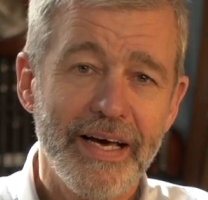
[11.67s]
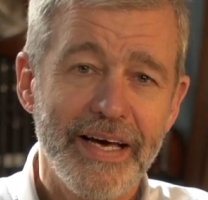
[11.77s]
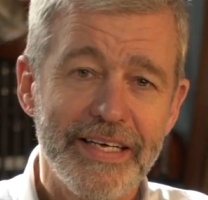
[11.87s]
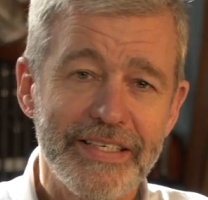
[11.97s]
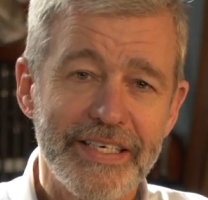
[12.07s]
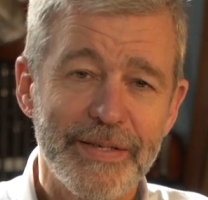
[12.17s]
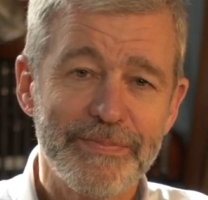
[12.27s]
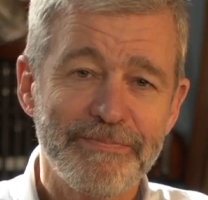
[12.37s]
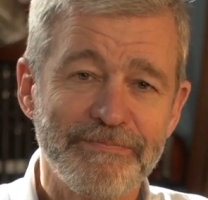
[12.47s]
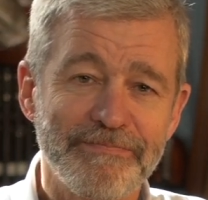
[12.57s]
And
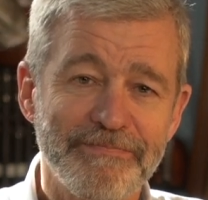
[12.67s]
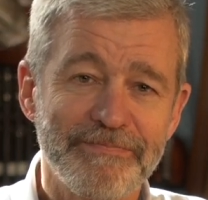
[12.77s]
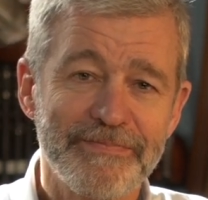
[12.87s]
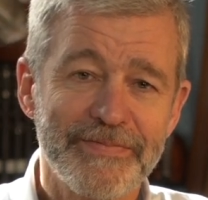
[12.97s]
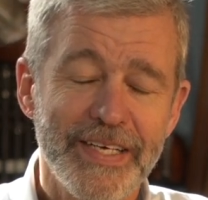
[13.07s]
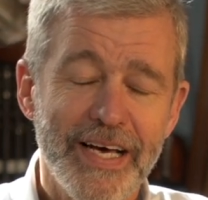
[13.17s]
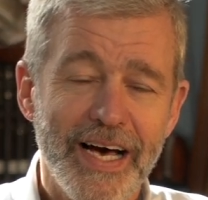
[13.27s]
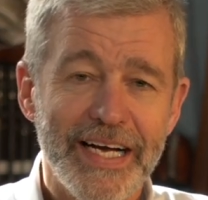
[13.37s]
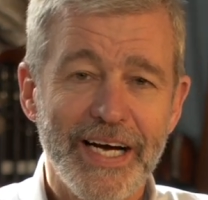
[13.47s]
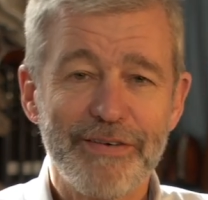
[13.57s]
um,
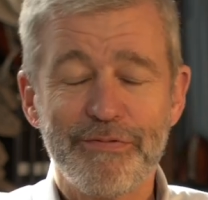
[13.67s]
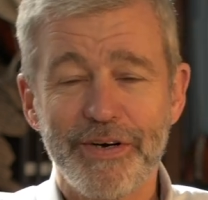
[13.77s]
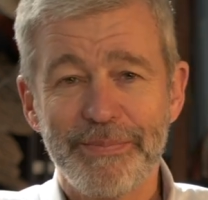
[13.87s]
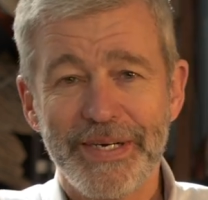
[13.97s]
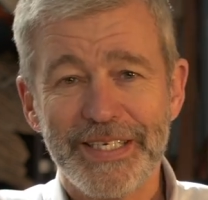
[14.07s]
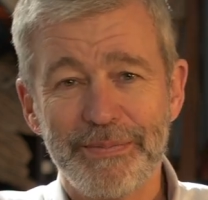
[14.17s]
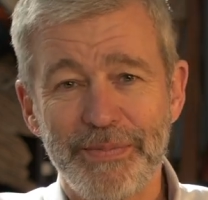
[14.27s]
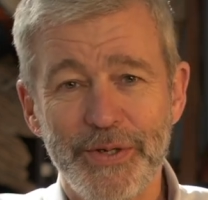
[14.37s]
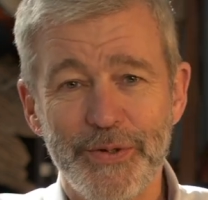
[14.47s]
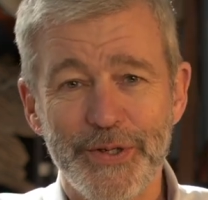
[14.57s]
I got in front of my
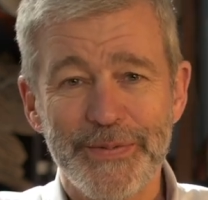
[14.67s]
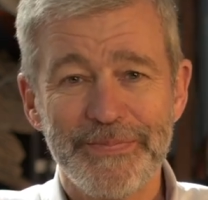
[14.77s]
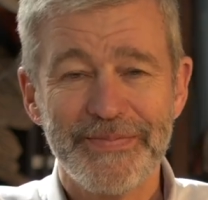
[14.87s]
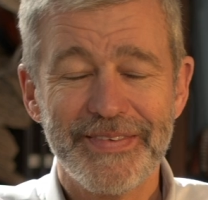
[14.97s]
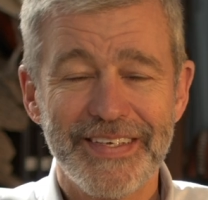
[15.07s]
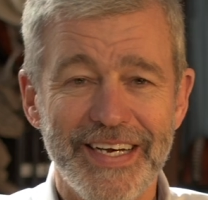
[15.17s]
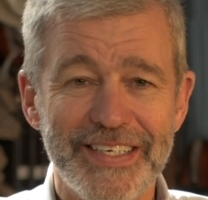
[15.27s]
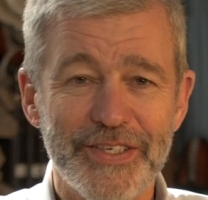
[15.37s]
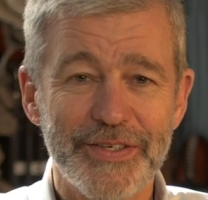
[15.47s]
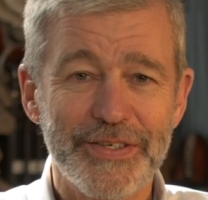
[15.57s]
computer and I
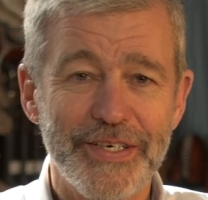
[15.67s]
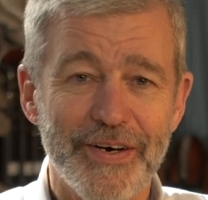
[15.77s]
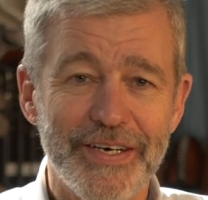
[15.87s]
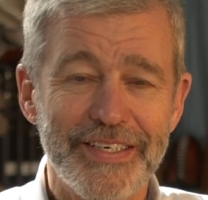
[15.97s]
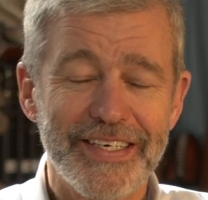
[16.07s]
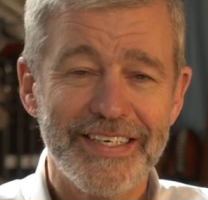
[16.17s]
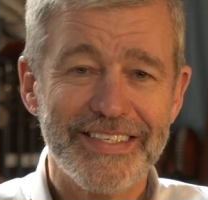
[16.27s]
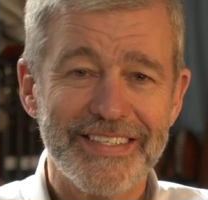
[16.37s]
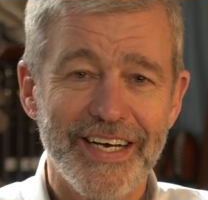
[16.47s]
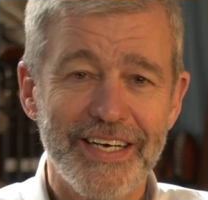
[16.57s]
turned it on and I
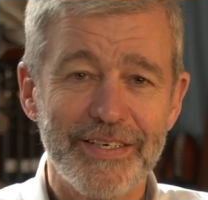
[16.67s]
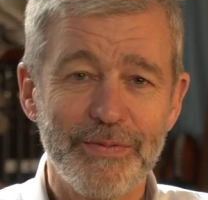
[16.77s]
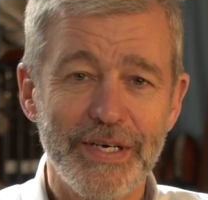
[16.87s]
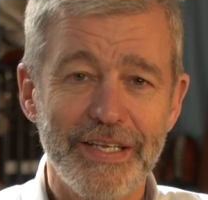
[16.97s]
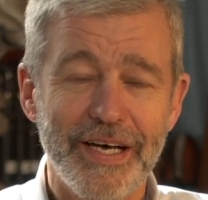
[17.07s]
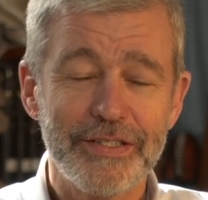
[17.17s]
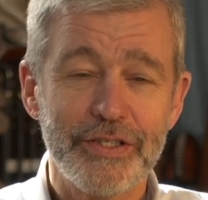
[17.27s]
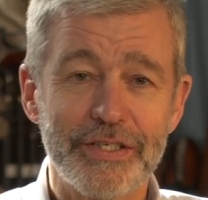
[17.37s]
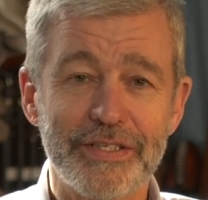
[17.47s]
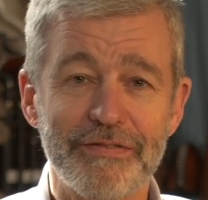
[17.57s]
decided, well, I'll
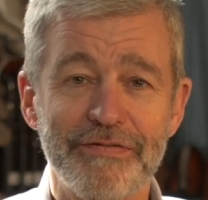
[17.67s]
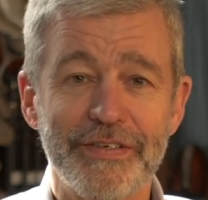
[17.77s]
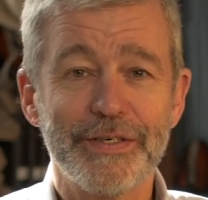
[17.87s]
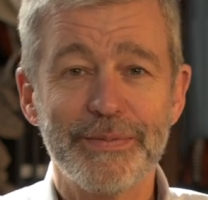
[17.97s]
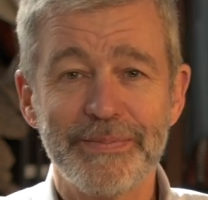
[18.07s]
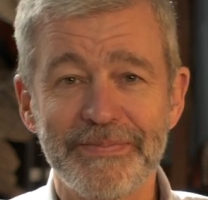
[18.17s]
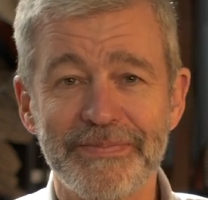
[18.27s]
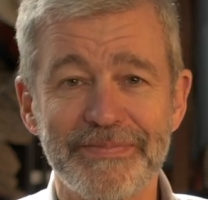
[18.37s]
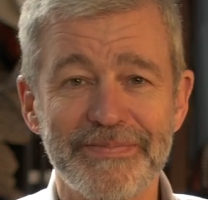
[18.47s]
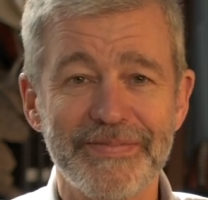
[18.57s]
just film
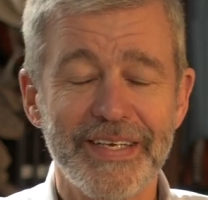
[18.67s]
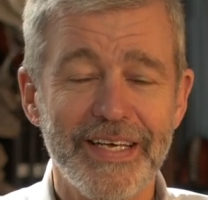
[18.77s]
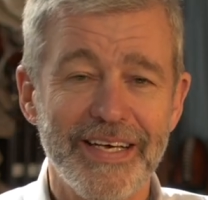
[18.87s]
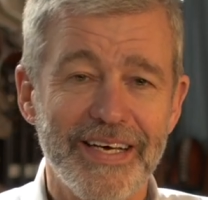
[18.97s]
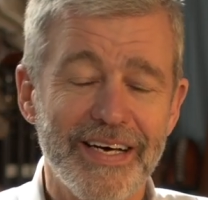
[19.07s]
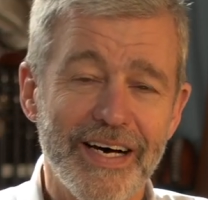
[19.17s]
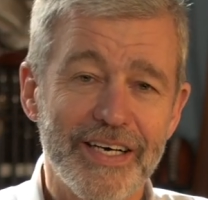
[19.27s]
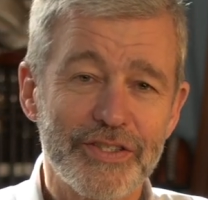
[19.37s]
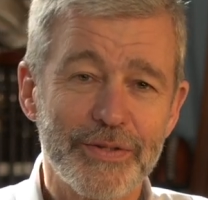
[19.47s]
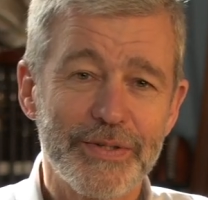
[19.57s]

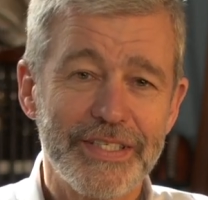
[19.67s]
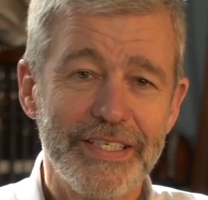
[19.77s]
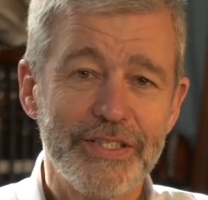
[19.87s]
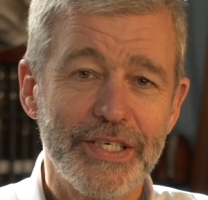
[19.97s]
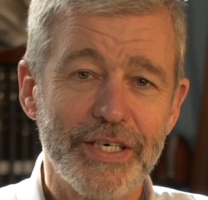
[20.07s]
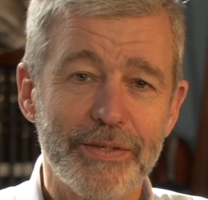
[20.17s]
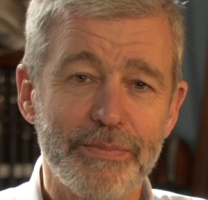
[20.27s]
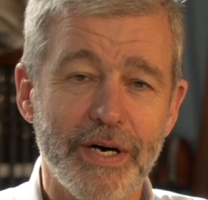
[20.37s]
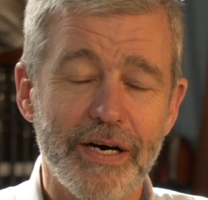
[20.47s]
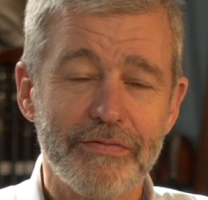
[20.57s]
a short teaching on
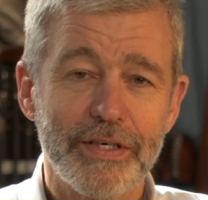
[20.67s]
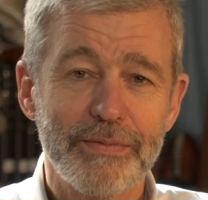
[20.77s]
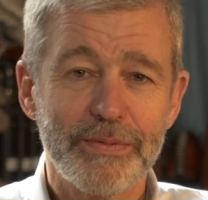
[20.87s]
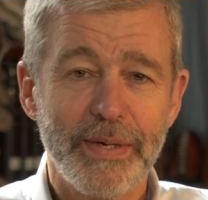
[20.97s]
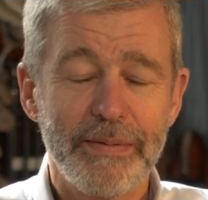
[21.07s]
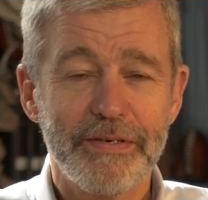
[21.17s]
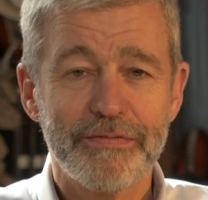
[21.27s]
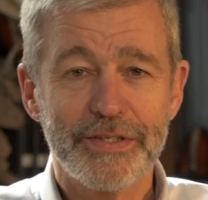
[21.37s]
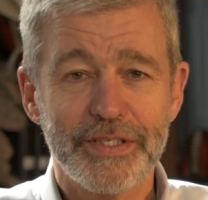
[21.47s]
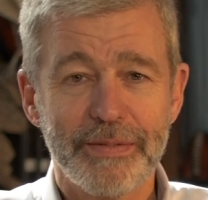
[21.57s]
Proverbs, maybe
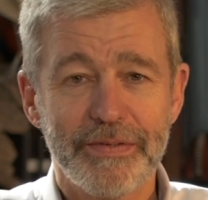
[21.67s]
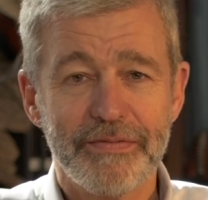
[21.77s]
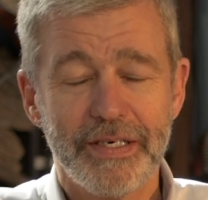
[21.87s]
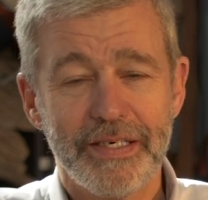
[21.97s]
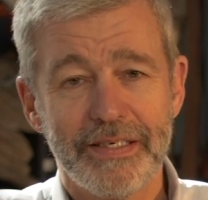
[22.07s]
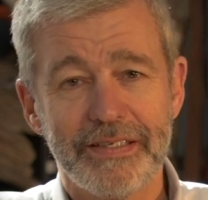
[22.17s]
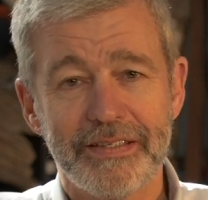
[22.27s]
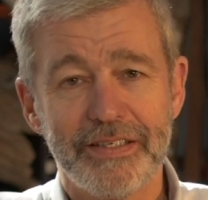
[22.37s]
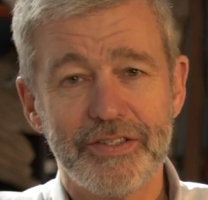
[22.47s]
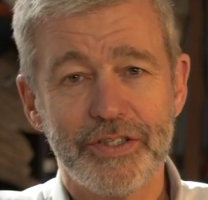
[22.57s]
for some of the,
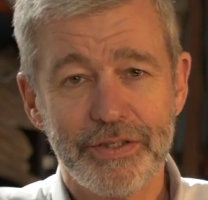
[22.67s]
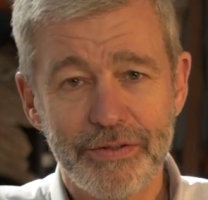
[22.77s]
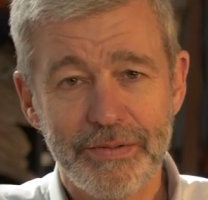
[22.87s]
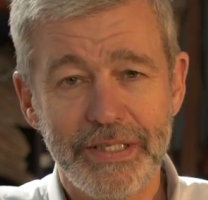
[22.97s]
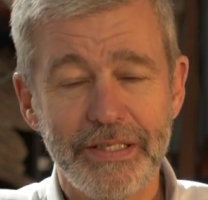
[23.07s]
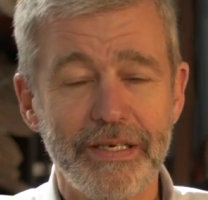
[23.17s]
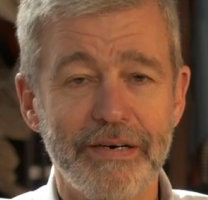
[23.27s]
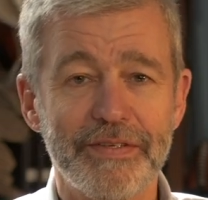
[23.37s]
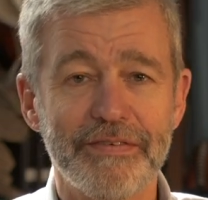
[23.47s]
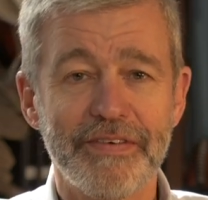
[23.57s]
the children
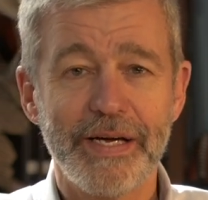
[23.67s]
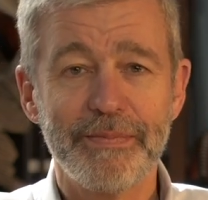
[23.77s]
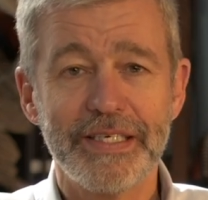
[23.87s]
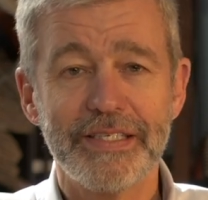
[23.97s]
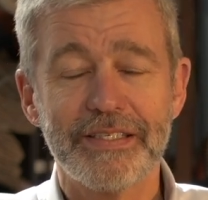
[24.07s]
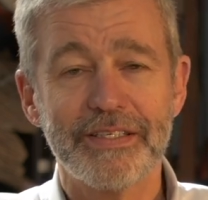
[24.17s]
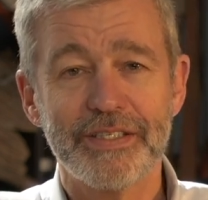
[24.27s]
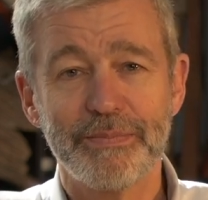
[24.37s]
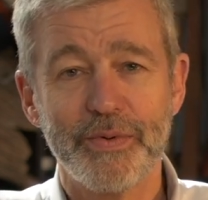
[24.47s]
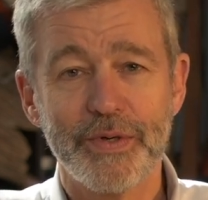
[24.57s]
of the families that
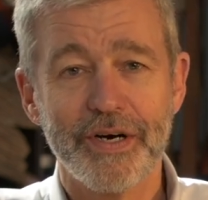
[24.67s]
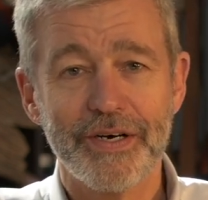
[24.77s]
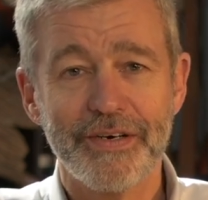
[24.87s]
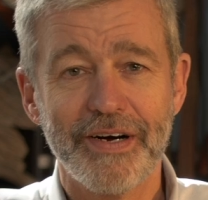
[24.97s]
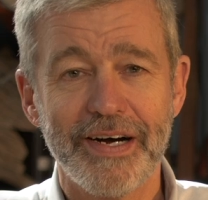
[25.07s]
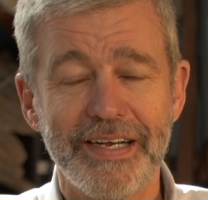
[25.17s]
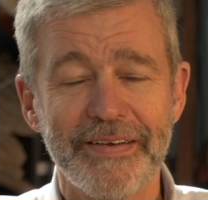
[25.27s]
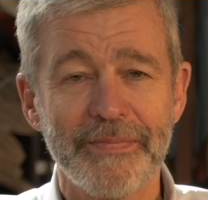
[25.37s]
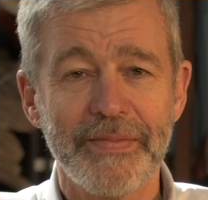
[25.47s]
support HeartCry.